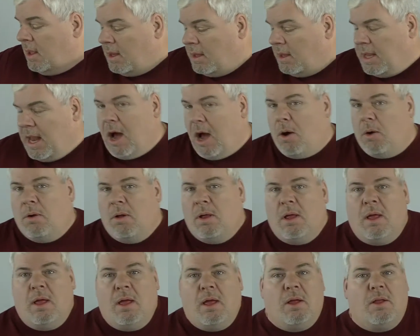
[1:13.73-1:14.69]
Now,
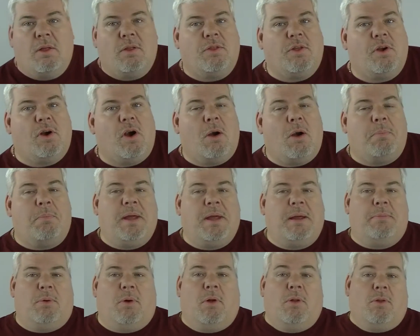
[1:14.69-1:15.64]
there are
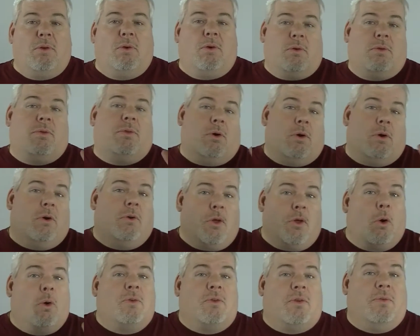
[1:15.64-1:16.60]
people, there are
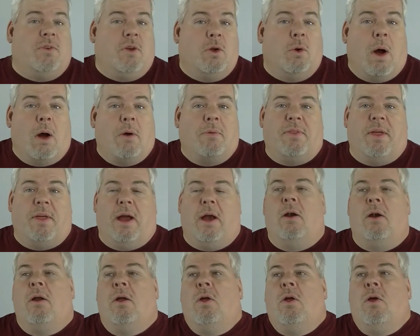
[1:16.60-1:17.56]
those of you out
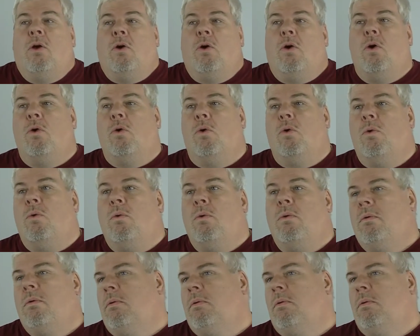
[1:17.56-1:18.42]
there who